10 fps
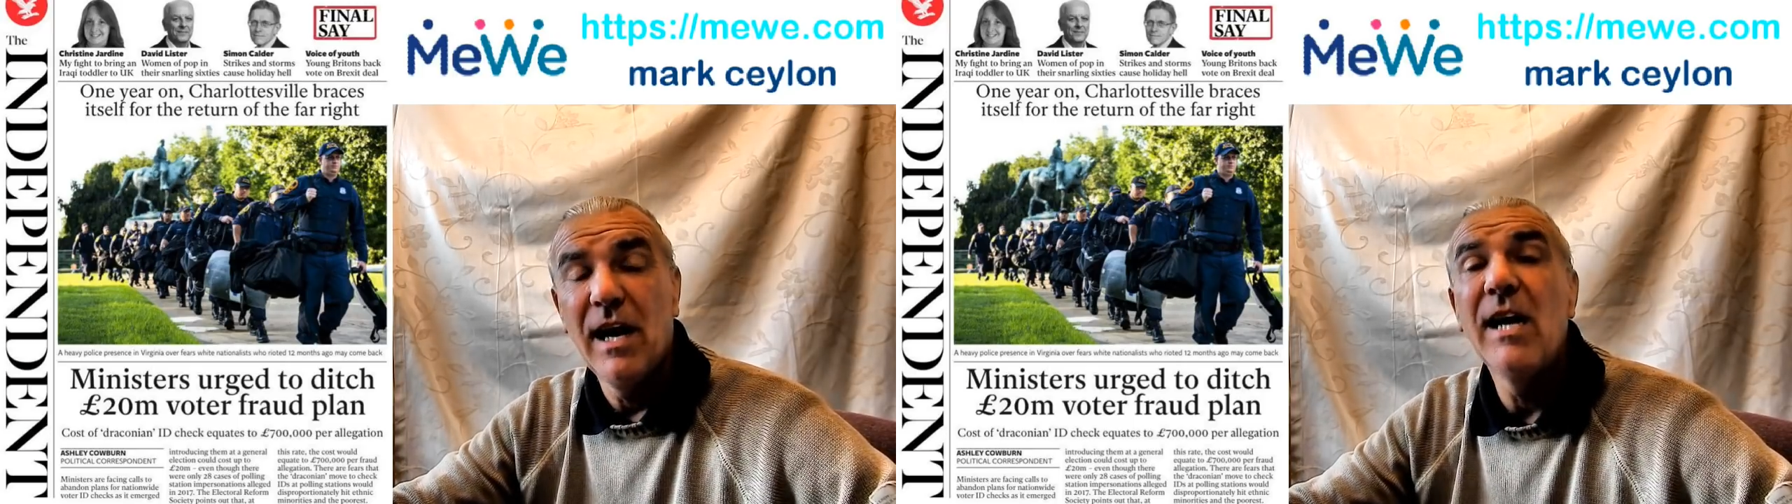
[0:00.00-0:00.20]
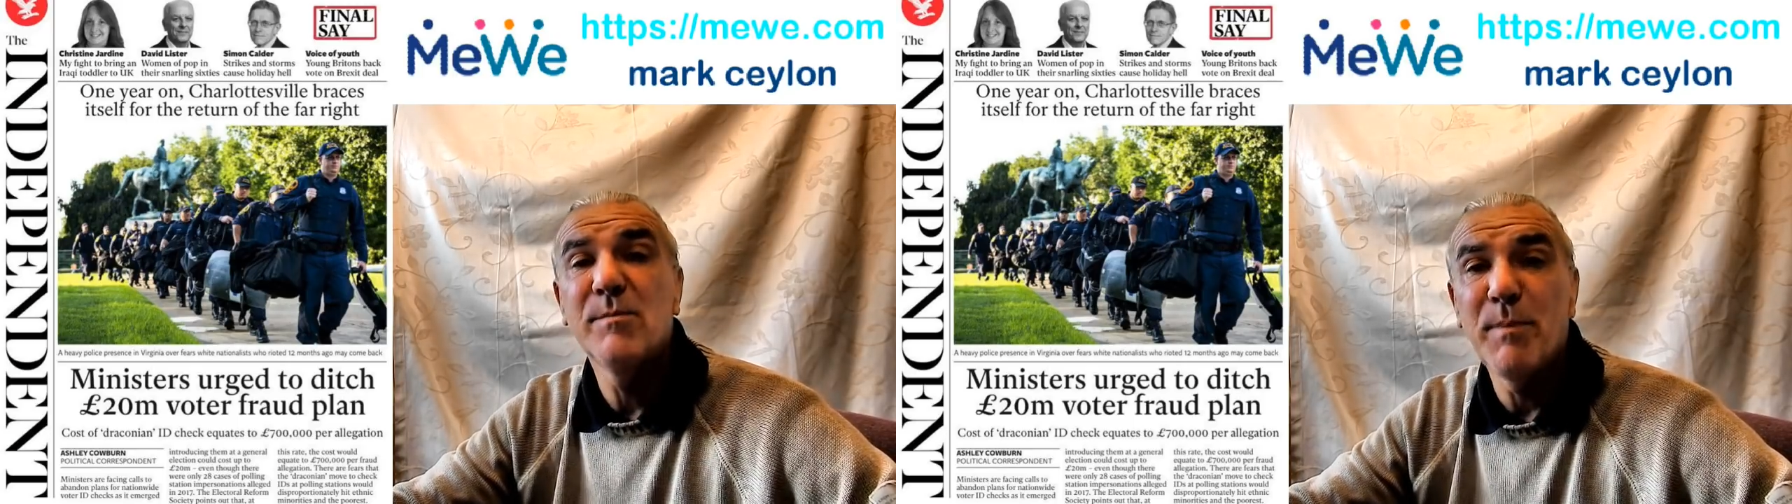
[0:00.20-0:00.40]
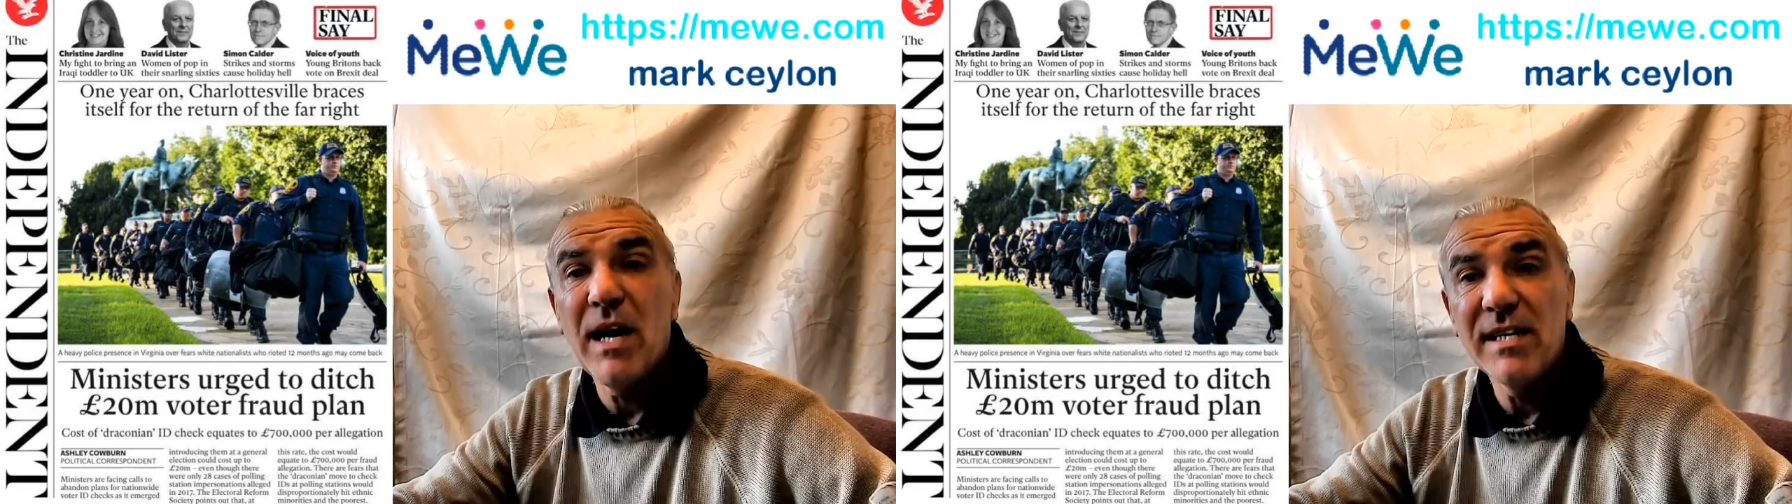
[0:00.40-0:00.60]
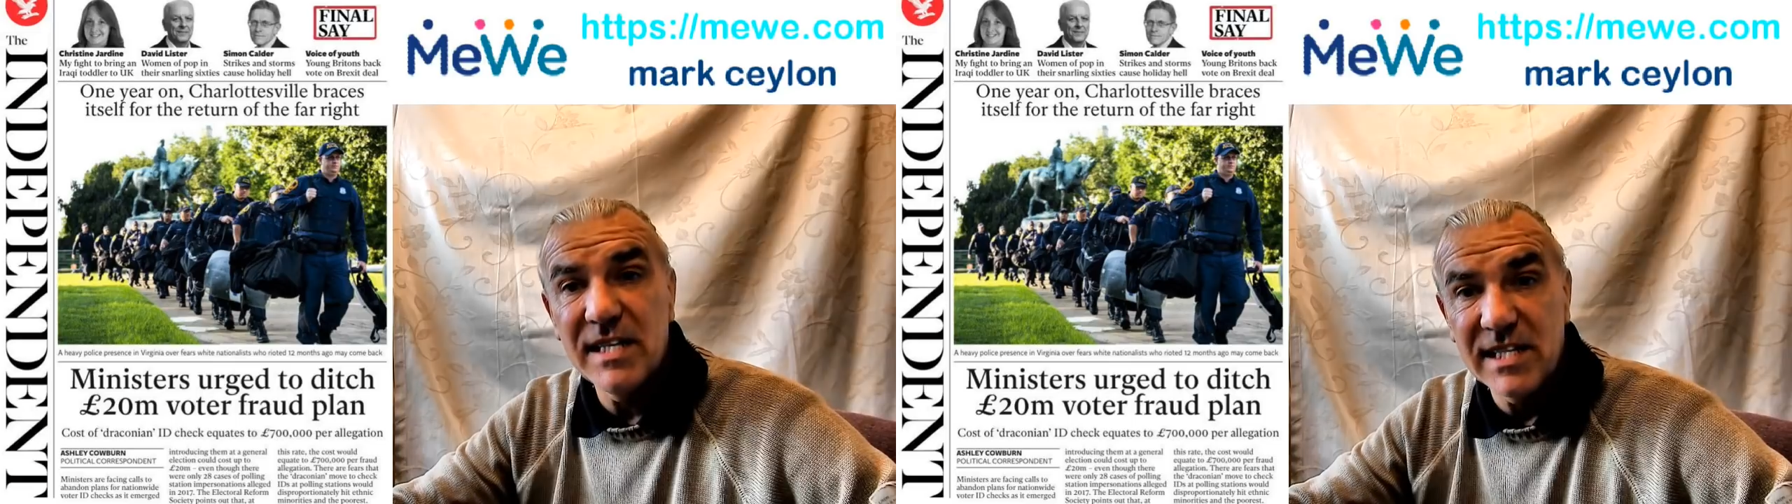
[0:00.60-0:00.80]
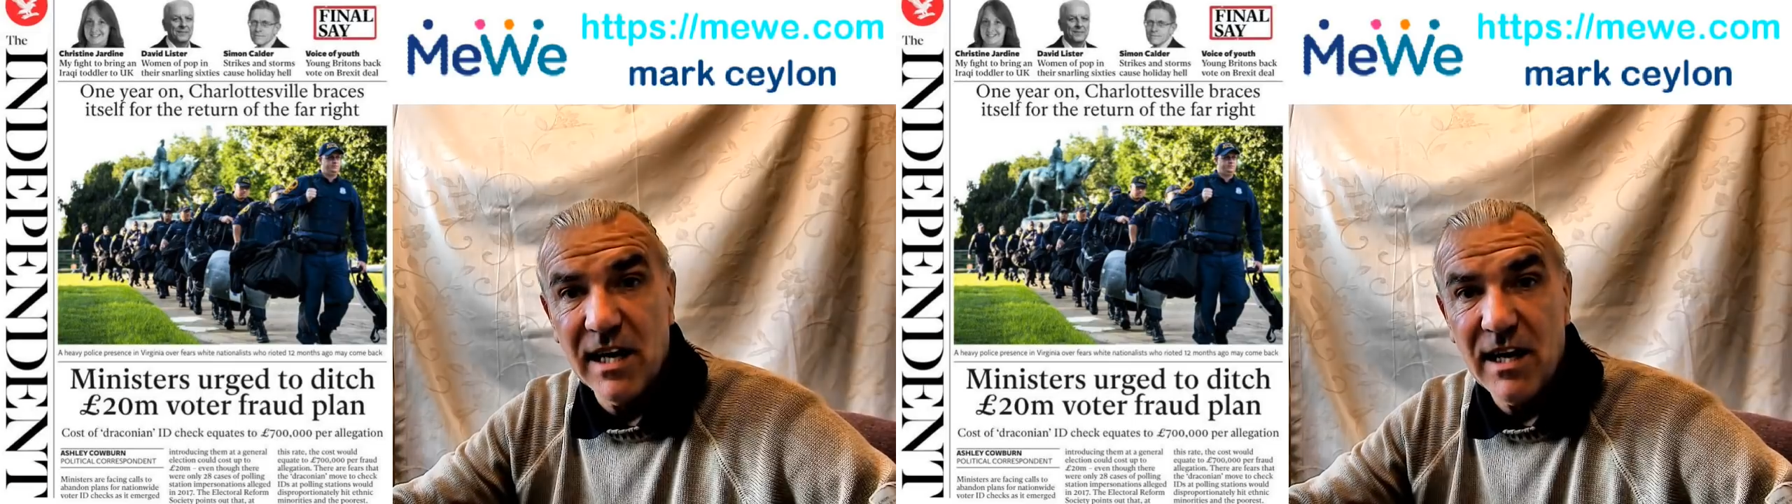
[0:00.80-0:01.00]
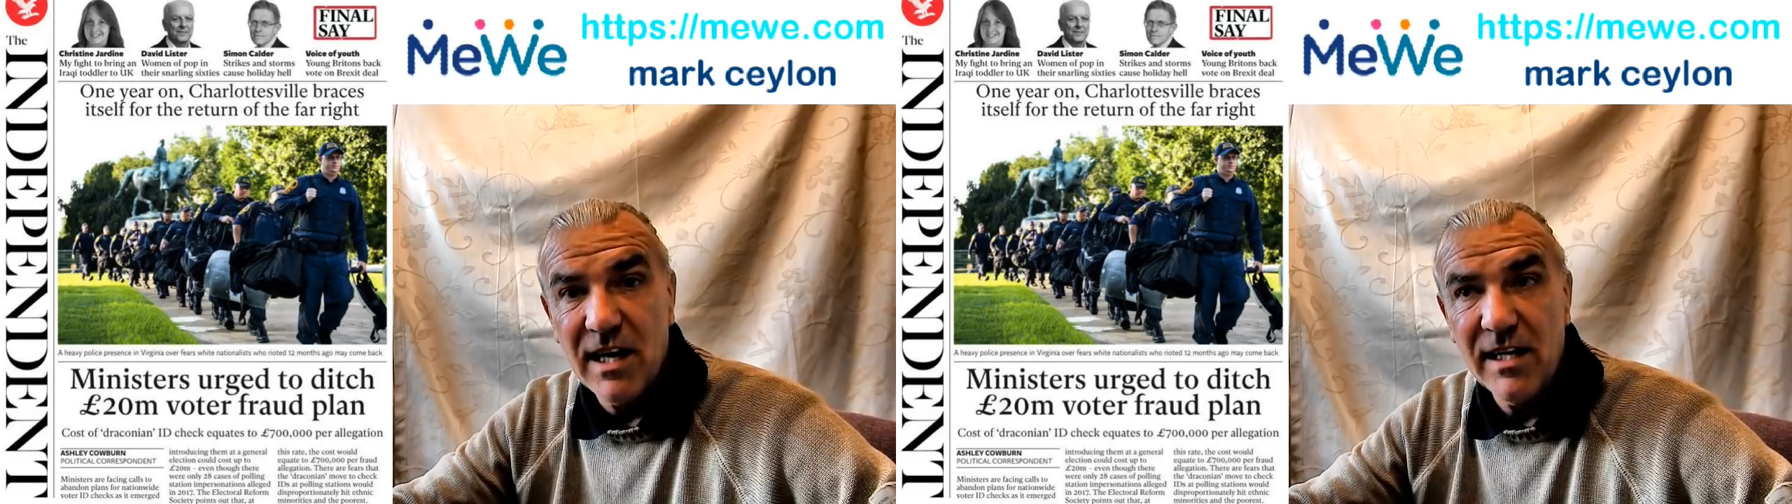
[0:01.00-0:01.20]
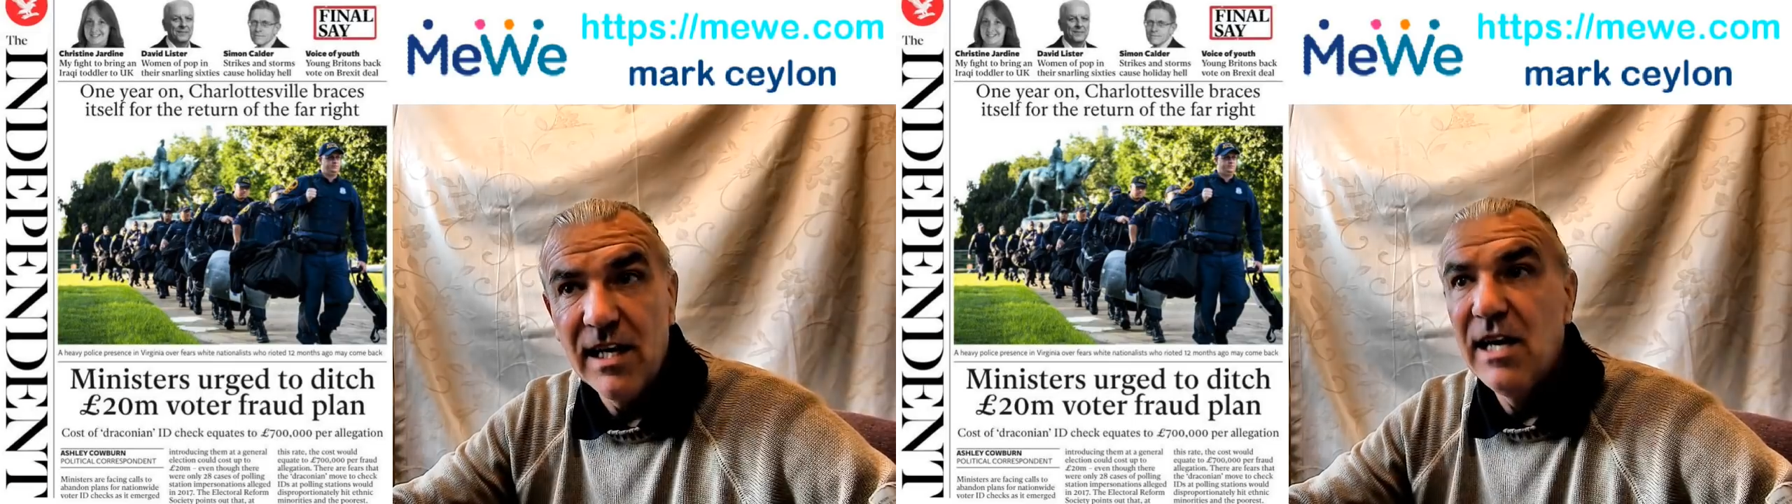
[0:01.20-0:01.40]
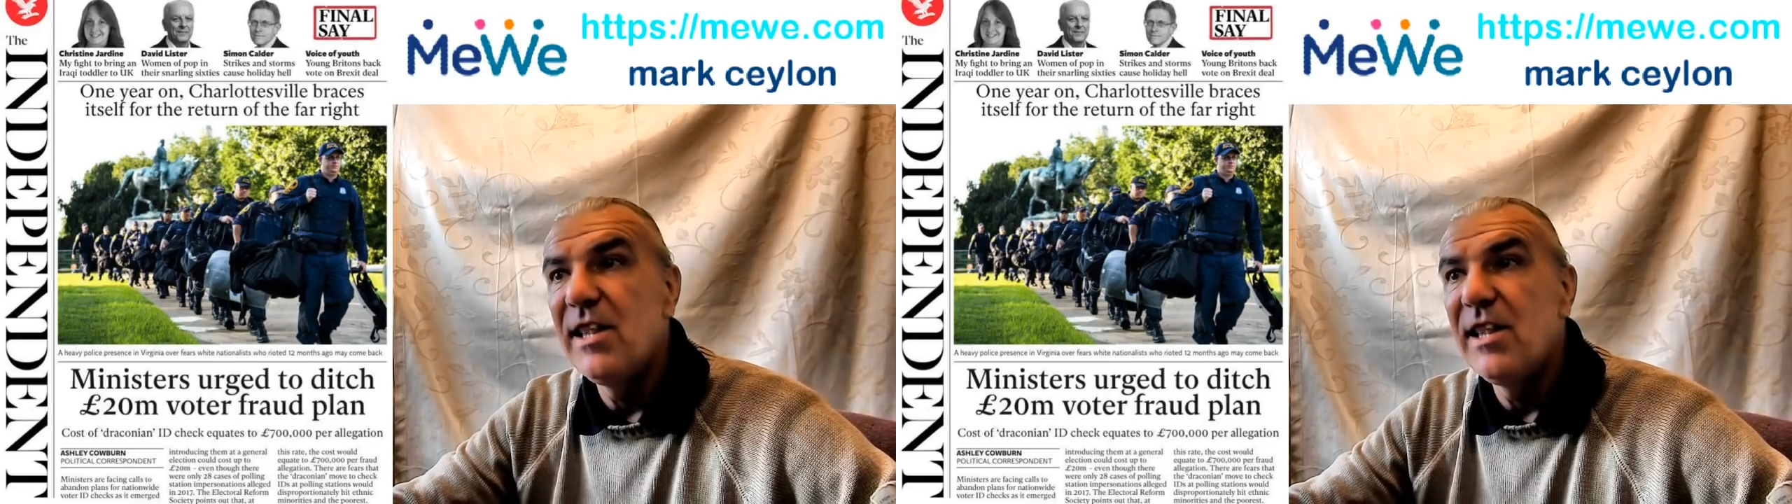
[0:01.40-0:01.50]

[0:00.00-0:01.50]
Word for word: it's by design.